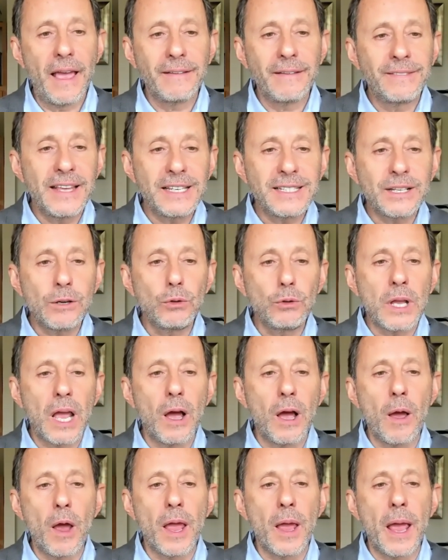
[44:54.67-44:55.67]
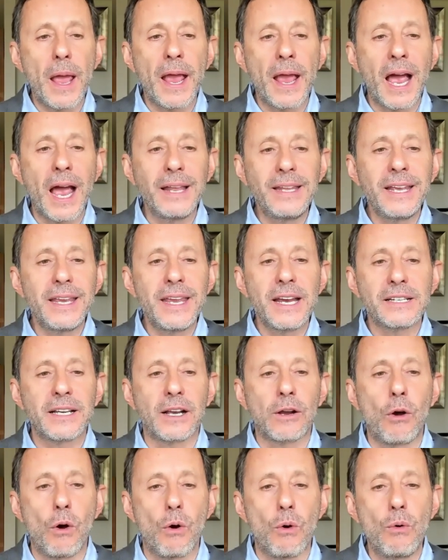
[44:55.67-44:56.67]
This could, 100 years
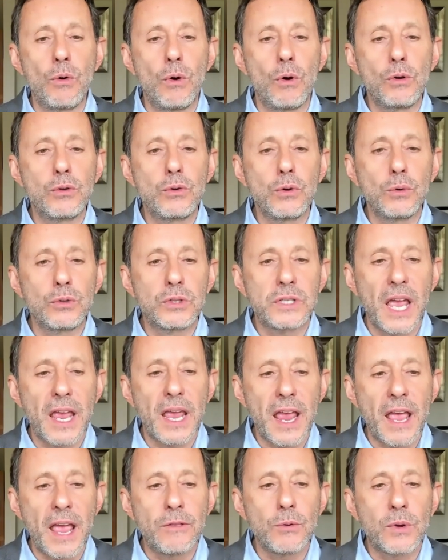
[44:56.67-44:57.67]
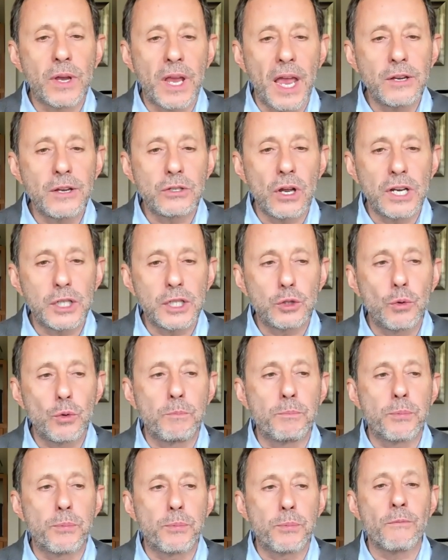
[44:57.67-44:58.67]
ago, you could say education is to
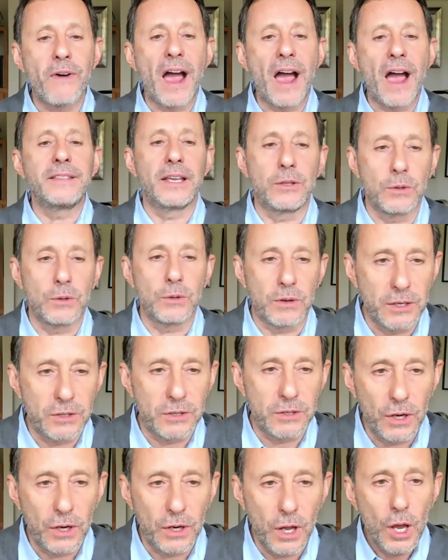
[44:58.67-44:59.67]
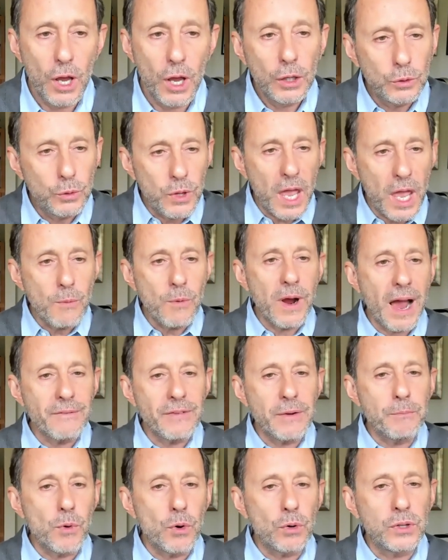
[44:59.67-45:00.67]
provide education. Today we
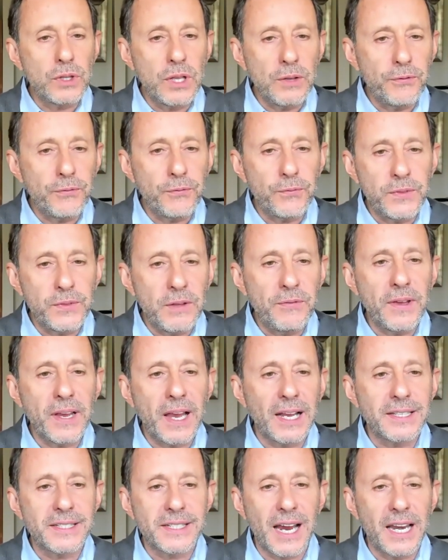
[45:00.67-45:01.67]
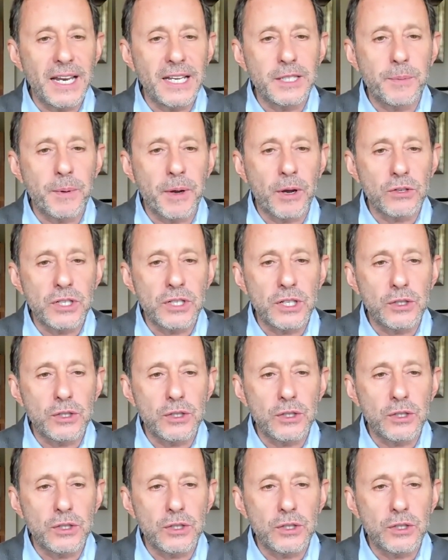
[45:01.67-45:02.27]
have a more difficult challenge because